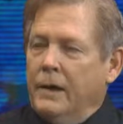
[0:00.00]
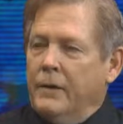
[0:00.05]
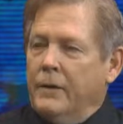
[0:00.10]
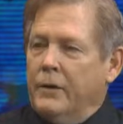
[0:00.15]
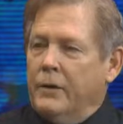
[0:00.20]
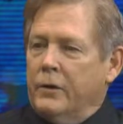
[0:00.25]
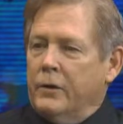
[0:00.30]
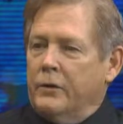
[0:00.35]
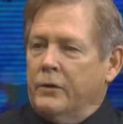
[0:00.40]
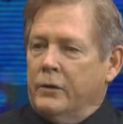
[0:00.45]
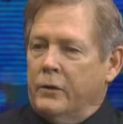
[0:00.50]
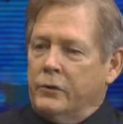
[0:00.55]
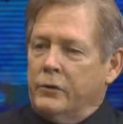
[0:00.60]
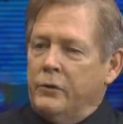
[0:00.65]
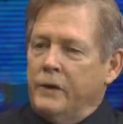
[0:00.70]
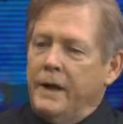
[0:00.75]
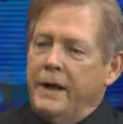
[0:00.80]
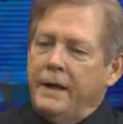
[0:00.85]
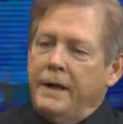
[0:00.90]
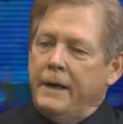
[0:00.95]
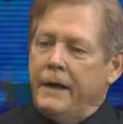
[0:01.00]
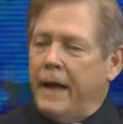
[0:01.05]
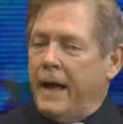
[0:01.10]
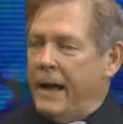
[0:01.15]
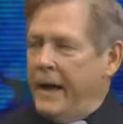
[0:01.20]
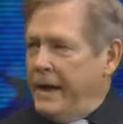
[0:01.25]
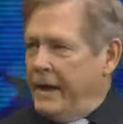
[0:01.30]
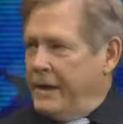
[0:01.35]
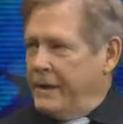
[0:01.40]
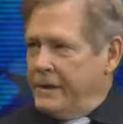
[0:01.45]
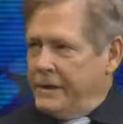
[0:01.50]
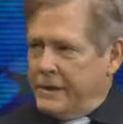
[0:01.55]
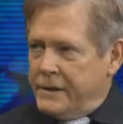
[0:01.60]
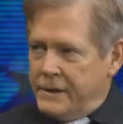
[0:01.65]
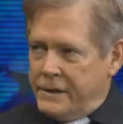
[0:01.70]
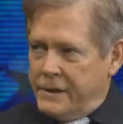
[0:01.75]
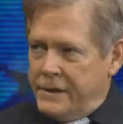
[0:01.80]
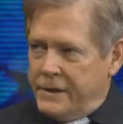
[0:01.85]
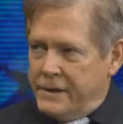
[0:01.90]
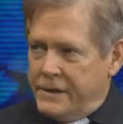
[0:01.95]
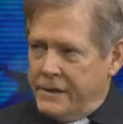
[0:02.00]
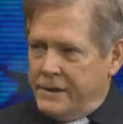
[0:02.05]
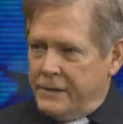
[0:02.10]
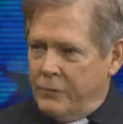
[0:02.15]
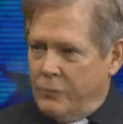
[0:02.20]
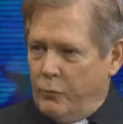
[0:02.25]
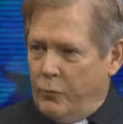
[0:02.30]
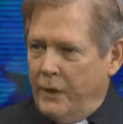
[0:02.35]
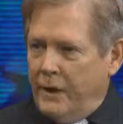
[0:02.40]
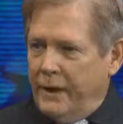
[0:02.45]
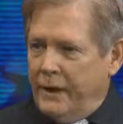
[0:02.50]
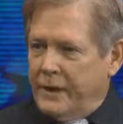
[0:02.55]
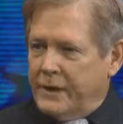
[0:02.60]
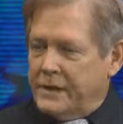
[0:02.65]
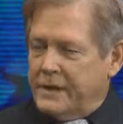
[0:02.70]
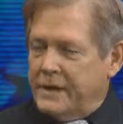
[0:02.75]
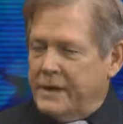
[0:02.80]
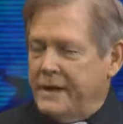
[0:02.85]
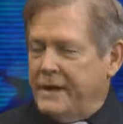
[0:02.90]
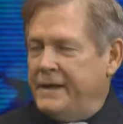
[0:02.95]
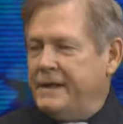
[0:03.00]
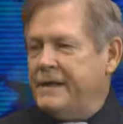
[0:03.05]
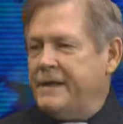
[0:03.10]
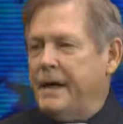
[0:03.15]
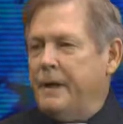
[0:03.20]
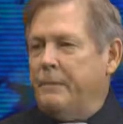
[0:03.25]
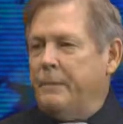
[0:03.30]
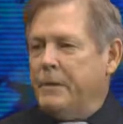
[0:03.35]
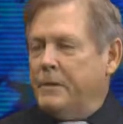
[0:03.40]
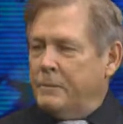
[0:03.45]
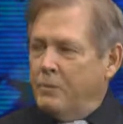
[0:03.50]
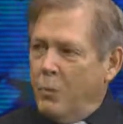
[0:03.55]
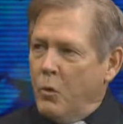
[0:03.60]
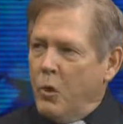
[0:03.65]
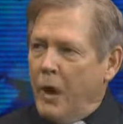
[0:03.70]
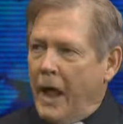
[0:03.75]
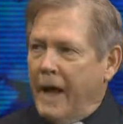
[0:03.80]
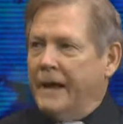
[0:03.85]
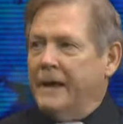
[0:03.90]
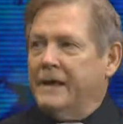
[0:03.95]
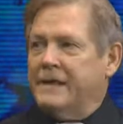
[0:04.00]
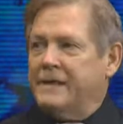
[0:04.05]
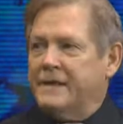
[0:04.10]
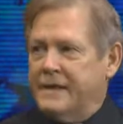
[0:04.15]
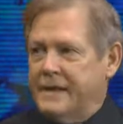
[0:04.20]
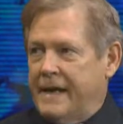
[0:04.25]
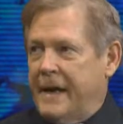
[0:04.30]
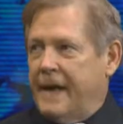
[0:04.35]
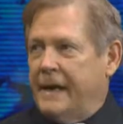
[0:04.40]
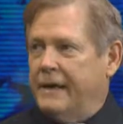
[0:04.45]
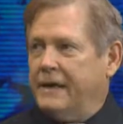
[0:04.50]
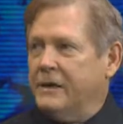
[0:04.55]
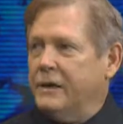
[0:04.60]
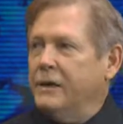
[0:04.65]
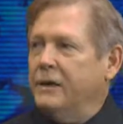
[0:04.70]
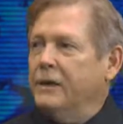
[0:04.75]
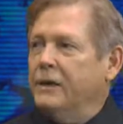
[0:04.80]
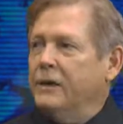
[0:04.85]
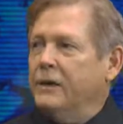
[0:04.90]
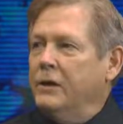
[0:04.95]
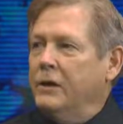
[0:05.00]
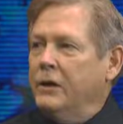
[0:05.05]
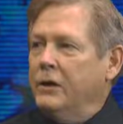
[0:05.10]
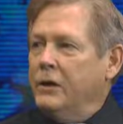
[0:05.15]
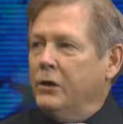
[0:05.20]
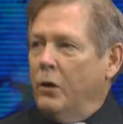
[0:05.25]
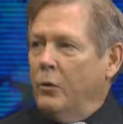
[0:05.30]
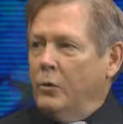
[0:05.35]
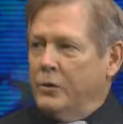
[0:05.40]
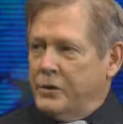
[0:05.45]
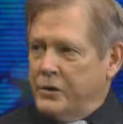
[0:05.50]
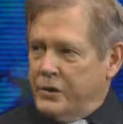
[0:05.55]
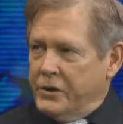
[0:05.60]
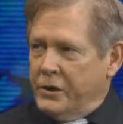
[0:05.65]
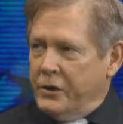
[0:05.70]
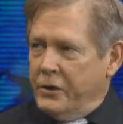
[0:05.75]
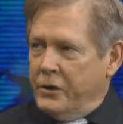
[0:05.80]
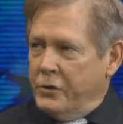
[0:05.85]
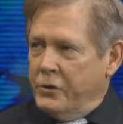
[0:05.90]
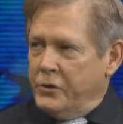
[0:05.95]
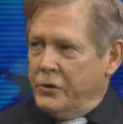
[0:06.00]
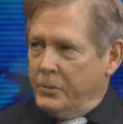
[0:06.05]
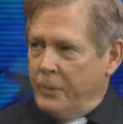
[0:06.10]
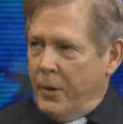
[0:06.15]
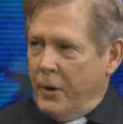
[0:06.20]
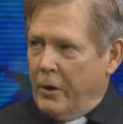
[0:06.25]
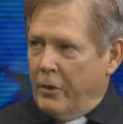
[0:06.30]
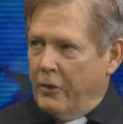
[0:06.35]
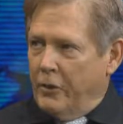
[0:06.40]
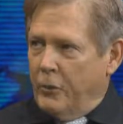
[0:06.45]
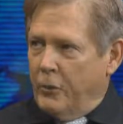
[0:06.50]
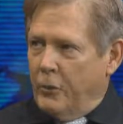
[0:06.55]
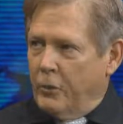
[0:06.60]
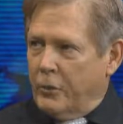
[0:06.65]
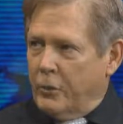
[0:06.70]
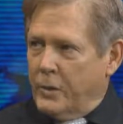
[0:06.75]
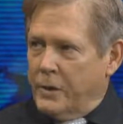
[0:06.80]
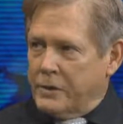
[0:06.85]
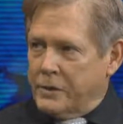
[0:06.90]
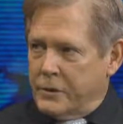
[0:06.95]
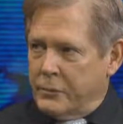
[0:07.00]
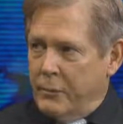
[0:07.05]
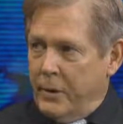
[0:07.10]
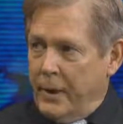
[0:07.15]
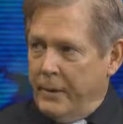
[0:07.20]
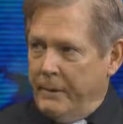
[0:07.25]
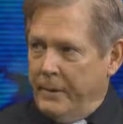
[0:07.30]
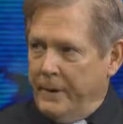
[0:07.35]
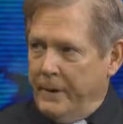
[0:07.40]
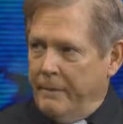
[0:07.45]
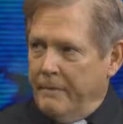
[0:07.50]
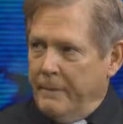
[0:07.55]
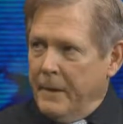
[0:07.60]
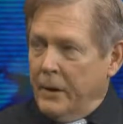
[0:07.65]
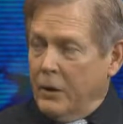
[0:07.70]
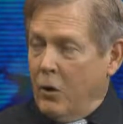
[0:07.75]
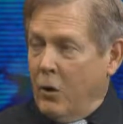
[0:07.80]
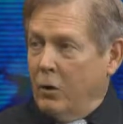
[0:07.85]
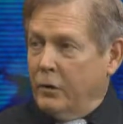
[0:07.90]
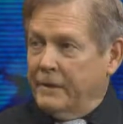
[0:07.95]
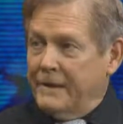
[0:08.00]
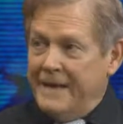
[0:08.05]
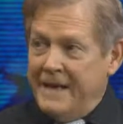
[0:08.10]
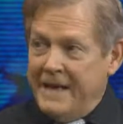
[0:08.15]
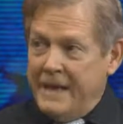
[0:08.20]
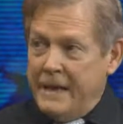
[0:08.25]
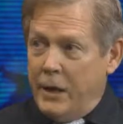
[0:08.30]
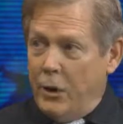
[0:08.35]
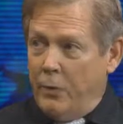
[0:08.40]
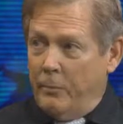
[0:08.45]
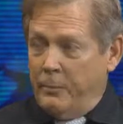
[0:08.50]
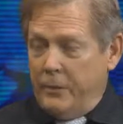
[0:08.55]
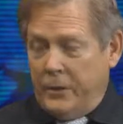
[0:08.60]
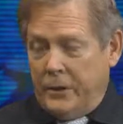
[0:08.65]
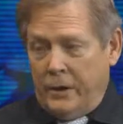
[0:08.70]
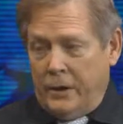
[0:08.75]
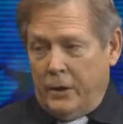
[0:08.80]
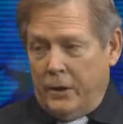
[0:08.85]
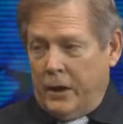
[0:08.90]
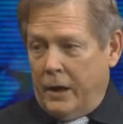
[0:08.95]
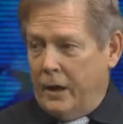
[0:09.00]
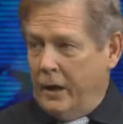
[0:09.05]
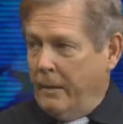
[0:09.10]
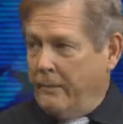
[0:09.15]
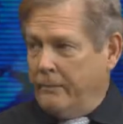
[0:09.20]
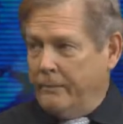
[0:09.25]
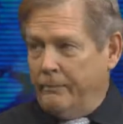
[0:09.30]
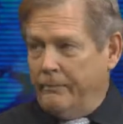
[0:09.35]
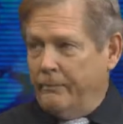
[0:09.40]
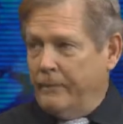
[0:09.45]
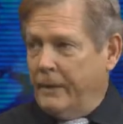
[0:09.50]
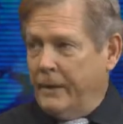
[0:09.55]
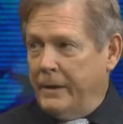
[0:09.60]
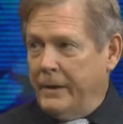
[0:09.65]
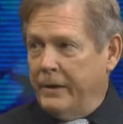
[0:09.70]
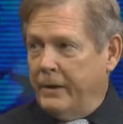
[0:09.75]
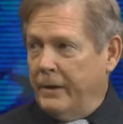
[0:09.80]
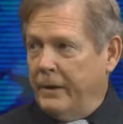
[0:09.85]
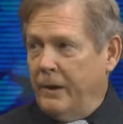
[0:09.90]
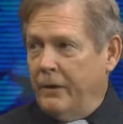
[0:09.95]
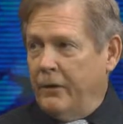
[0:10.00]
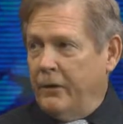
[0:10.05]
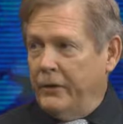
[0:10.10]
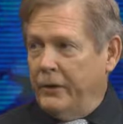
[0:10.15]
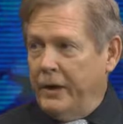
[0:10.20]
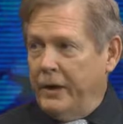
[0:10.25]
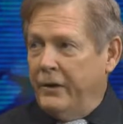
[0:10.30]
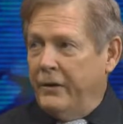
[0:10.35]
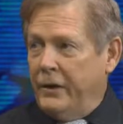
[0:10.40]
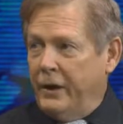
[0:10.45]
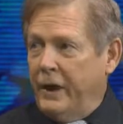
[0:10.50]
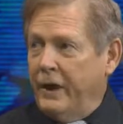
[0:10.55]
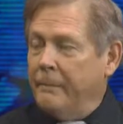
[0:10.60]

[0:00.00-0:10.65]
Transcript: They're creating a city-state, but it's more like a state, you know, which is a huge part of Northwest Arabia, called Neom. You can look it up on the internet.